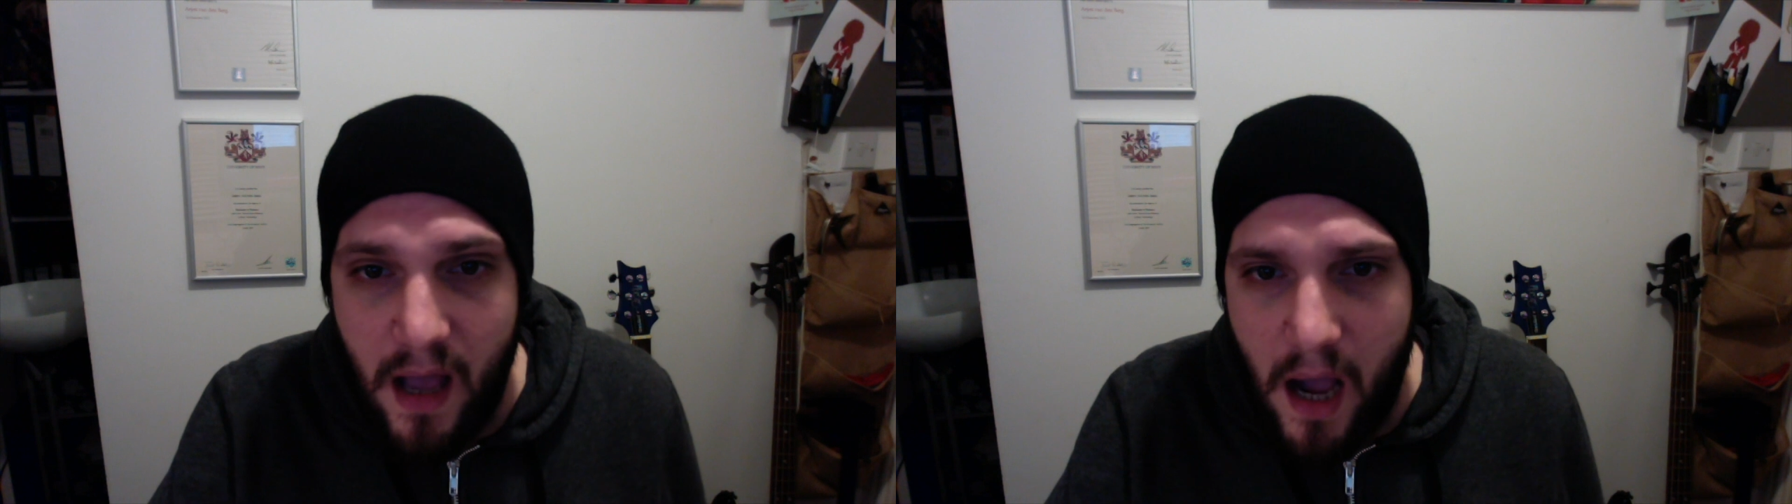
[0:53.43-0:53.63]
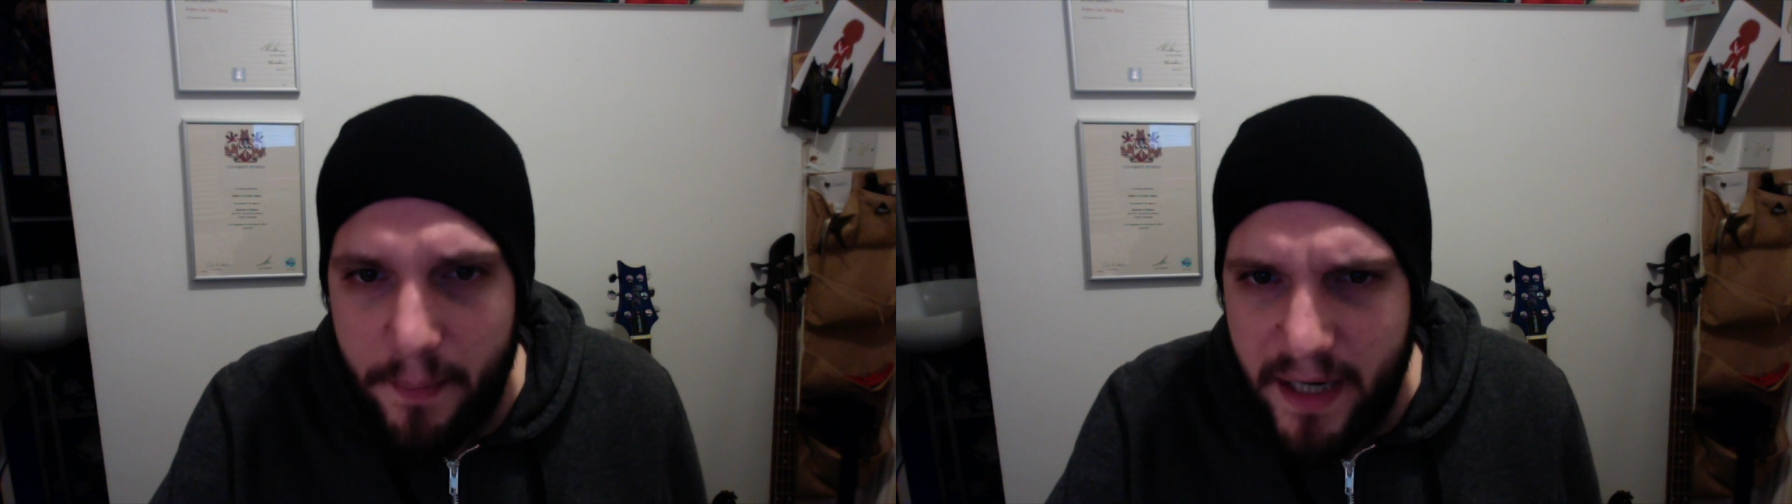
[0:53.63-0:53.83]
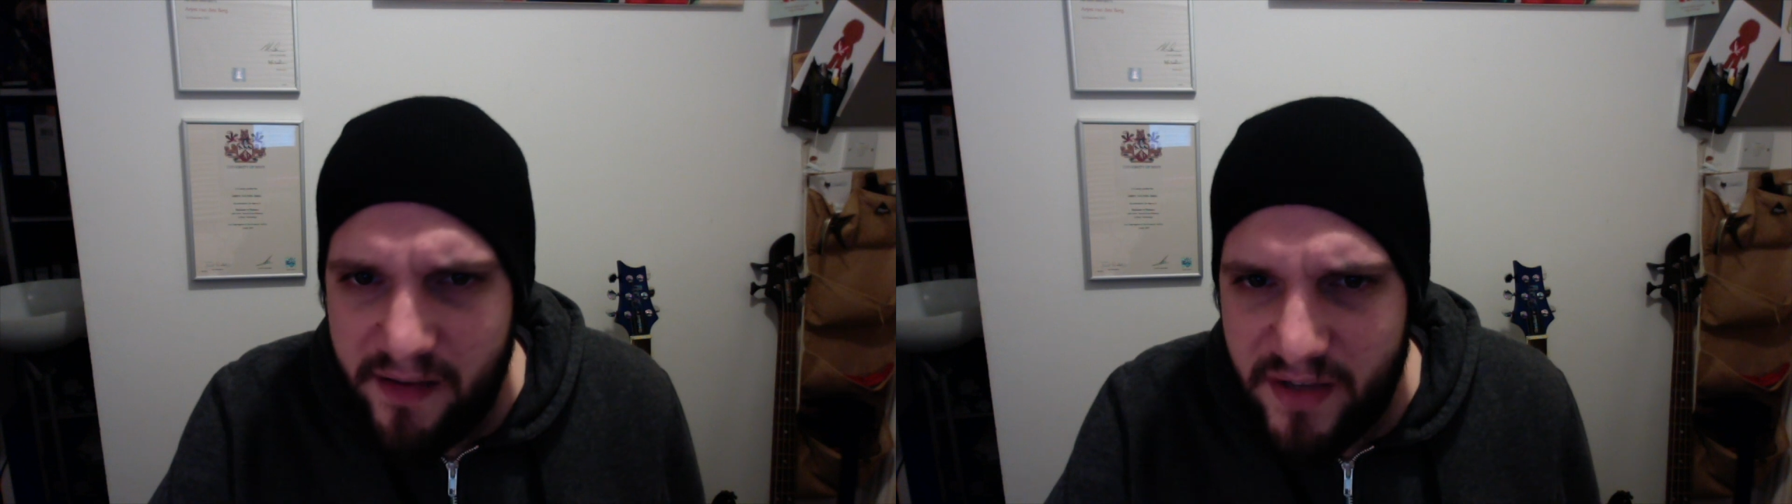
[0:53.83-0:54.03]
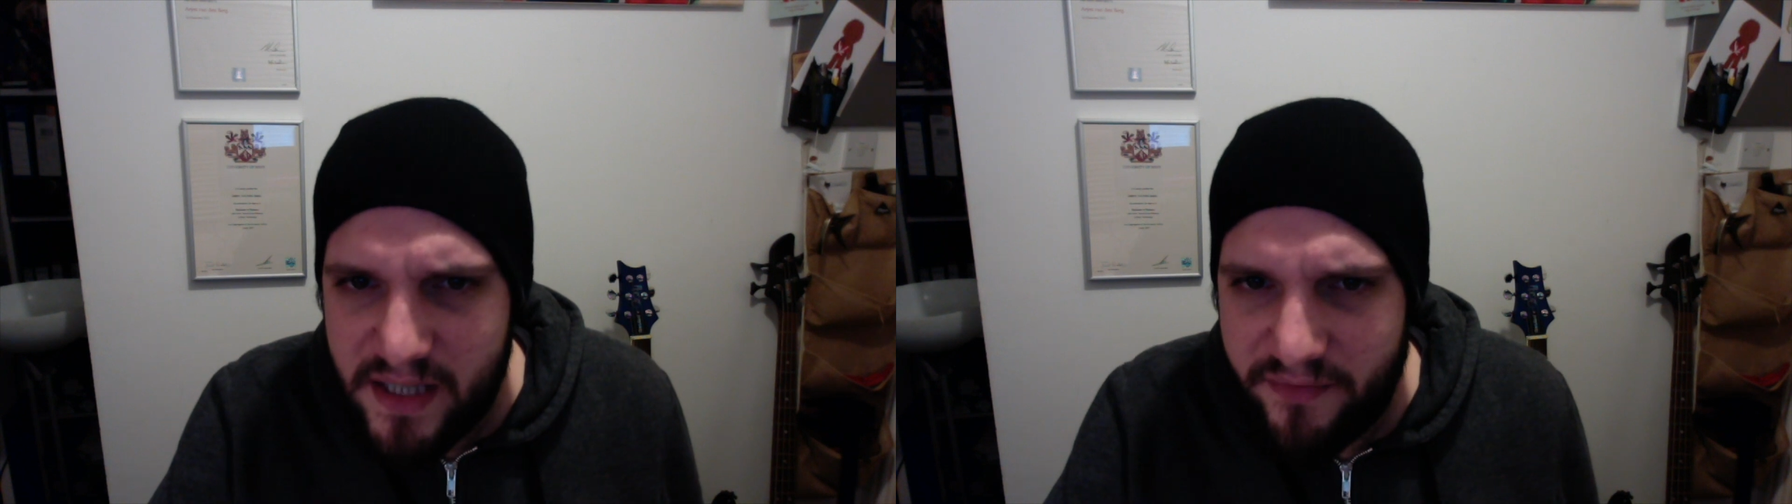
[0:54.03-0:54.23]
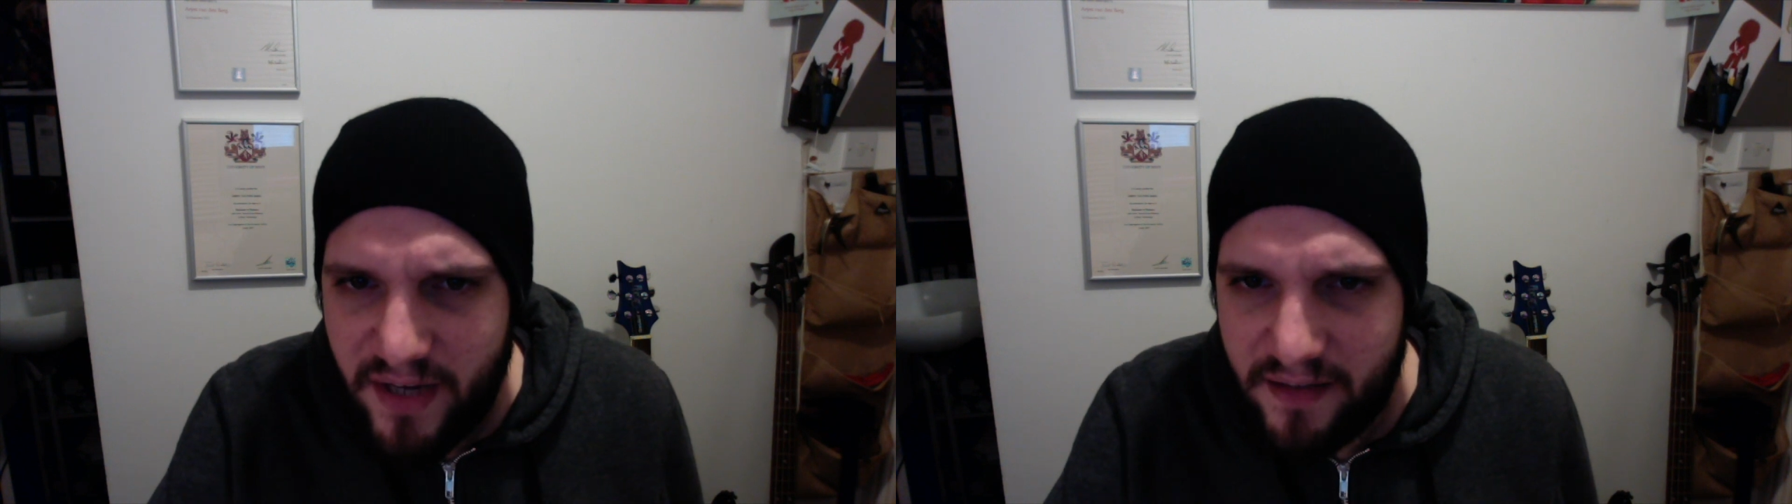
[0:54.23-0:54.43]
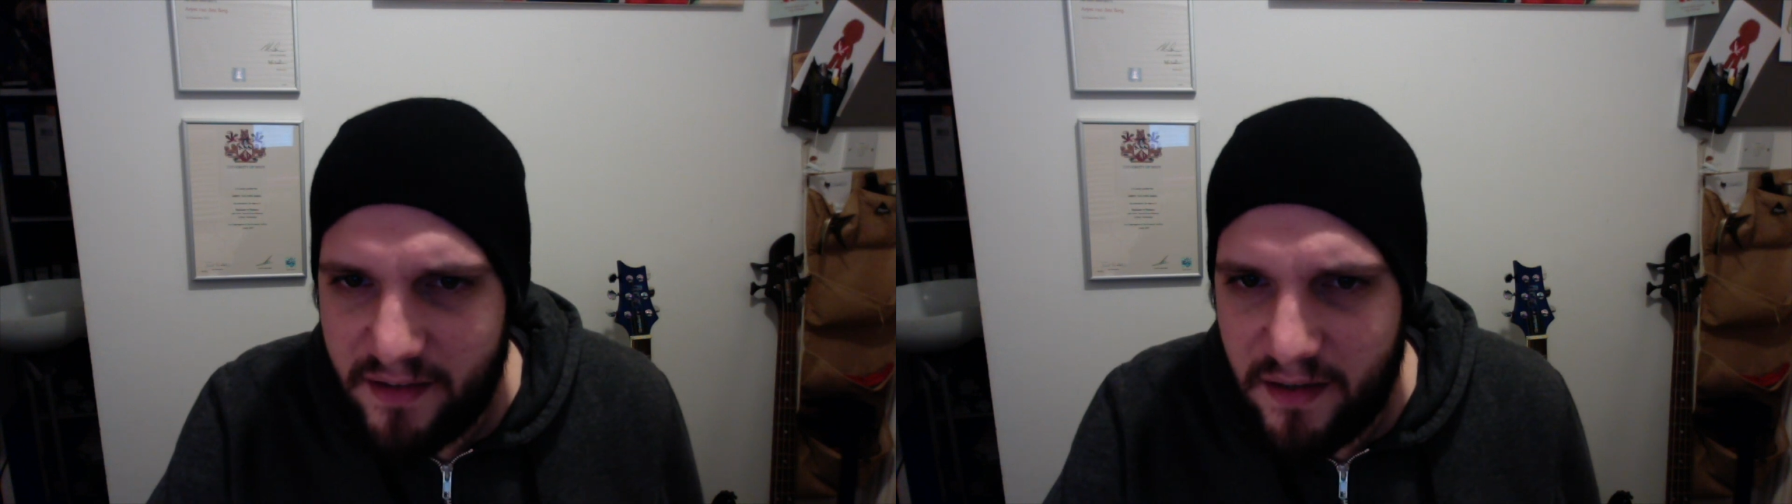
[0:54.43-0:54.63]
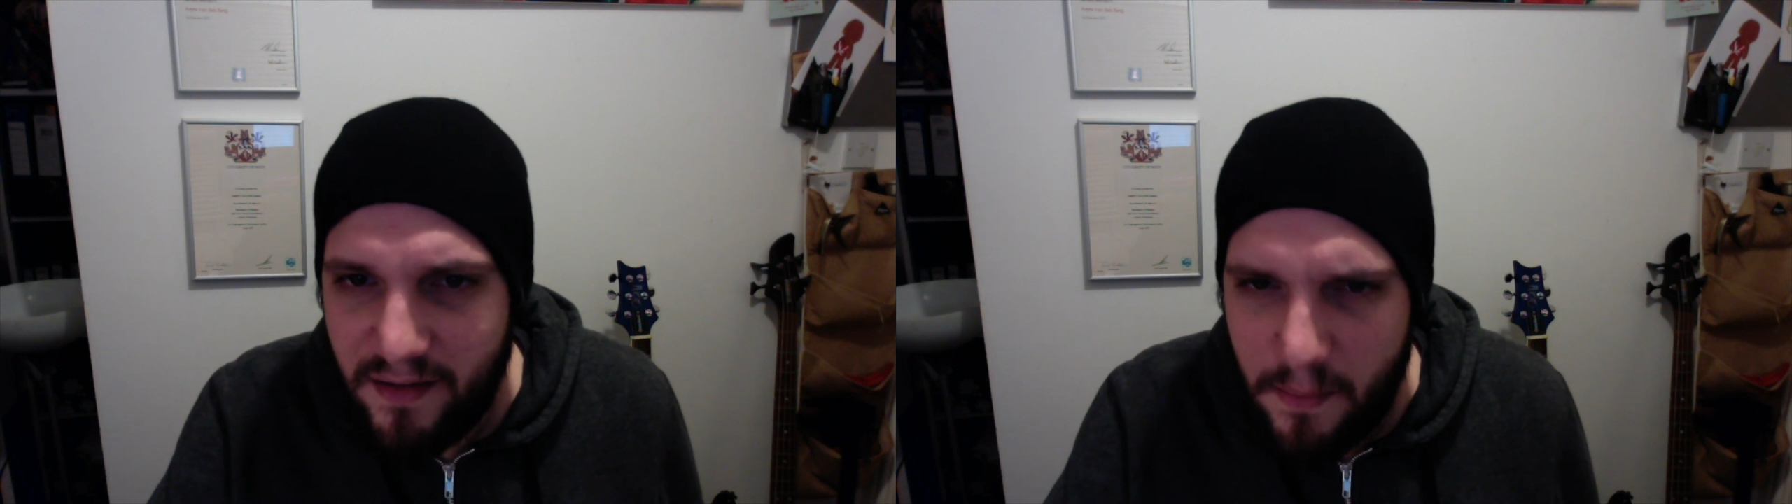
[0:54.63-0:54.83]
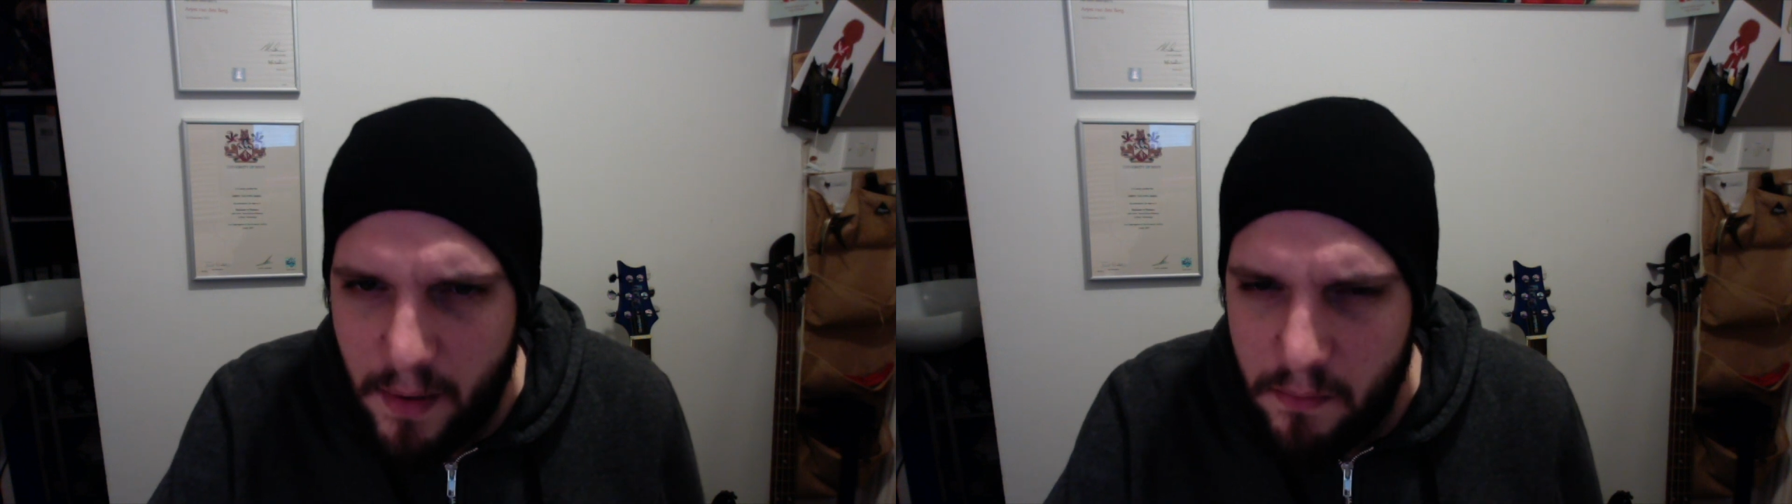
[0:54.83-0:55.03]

I believe he is a flat earther but